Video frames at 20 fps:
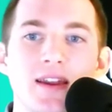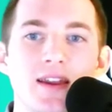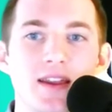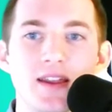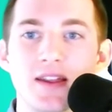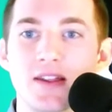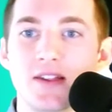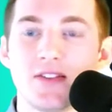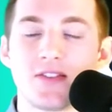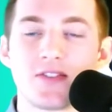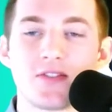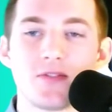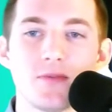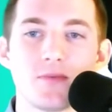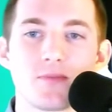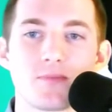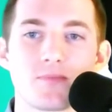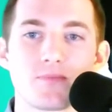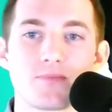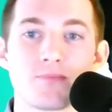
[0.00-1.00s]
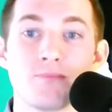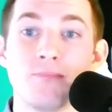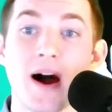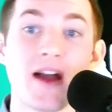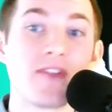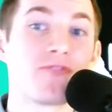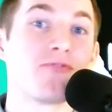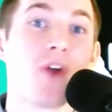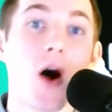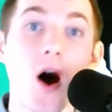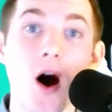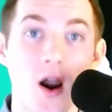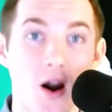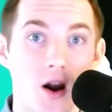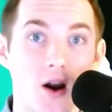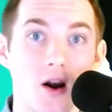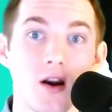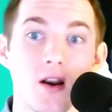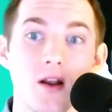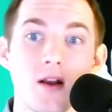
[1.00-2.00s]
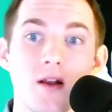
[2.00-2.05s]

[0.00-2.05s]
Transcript: is by far